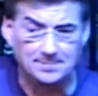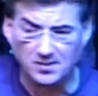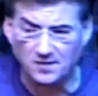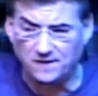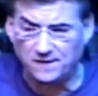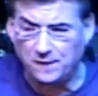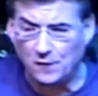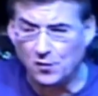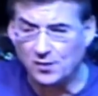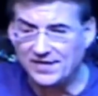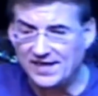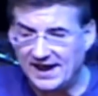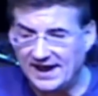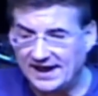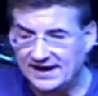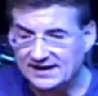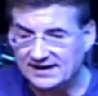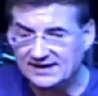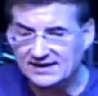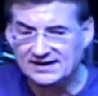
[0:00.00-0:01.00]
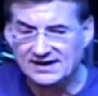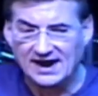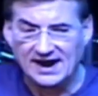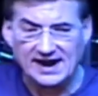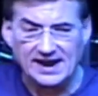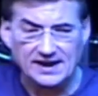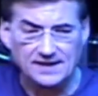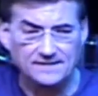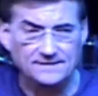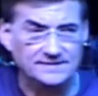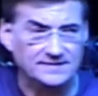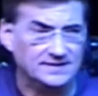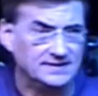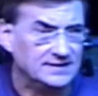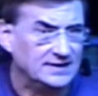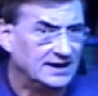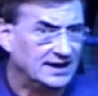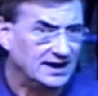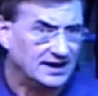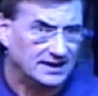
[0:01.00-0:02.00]
And before that, I had a
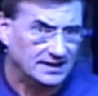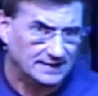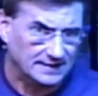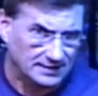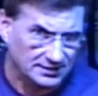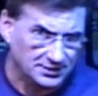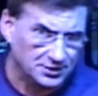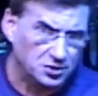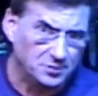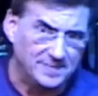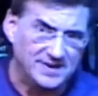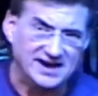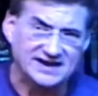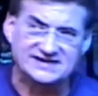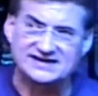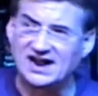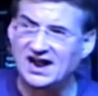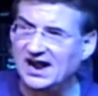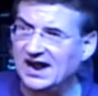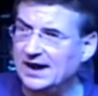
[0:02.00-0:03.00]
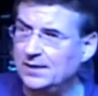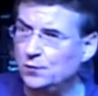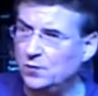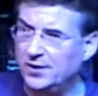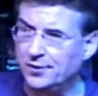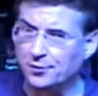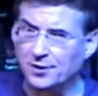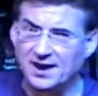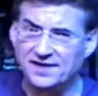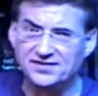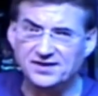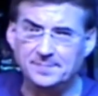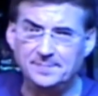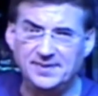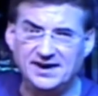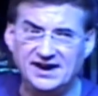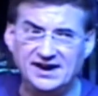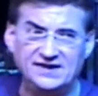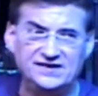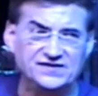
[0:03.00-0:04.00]
little bit of time. We were on the
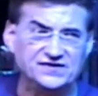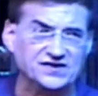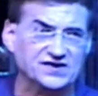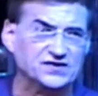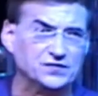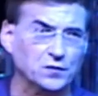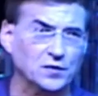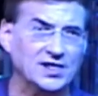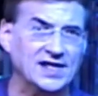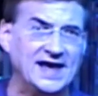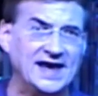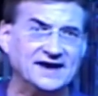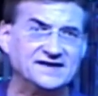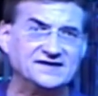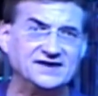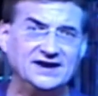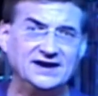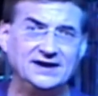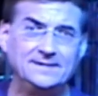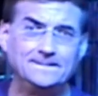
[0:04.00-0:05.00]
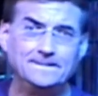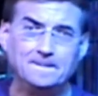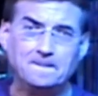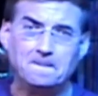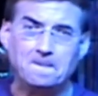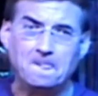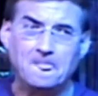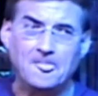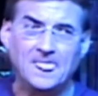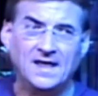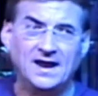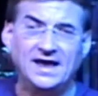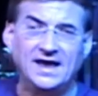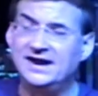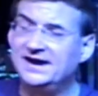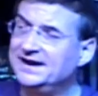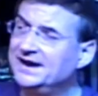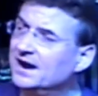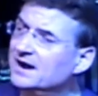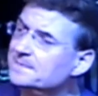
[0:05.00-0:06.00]
beach just relaxing.
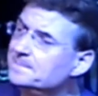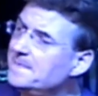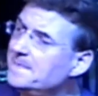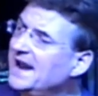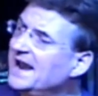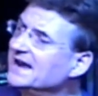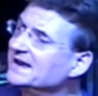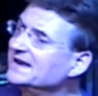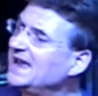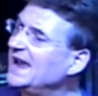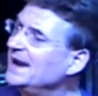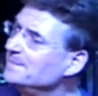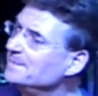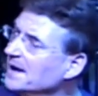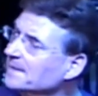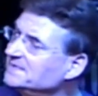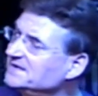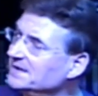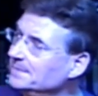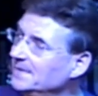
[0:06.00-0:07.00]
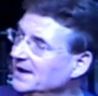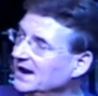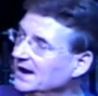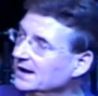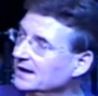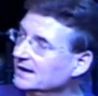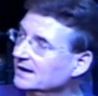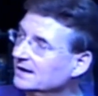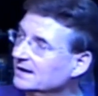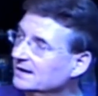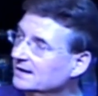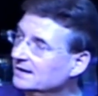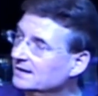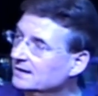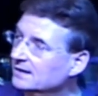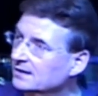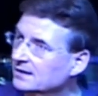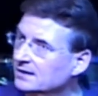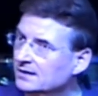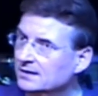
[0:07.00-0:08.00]
And a young man came up to me.
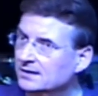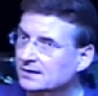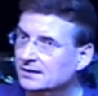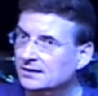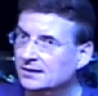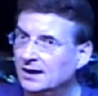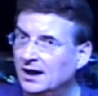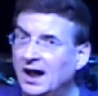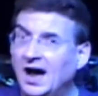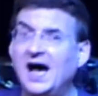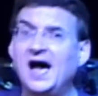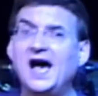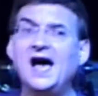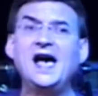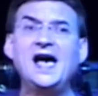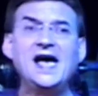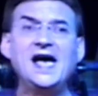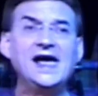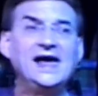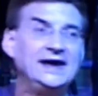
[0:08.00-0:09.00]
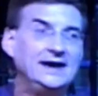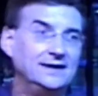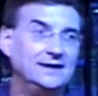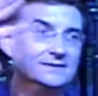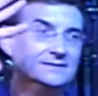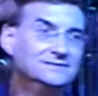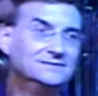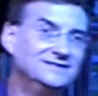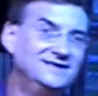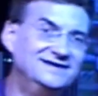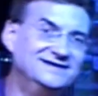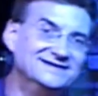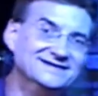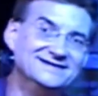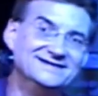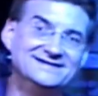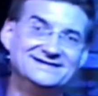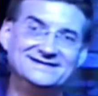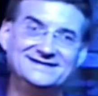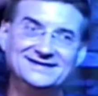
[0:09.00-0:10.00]
"Hi,"
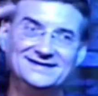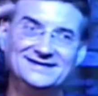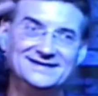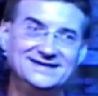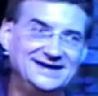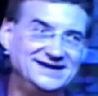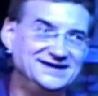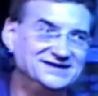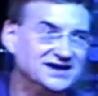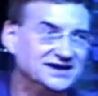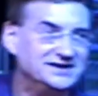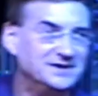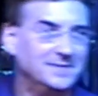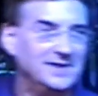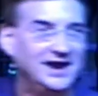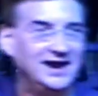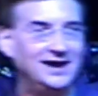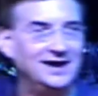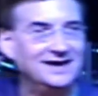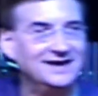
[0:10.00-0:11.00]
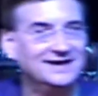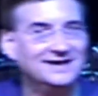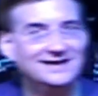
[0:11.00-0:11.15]
he said to me.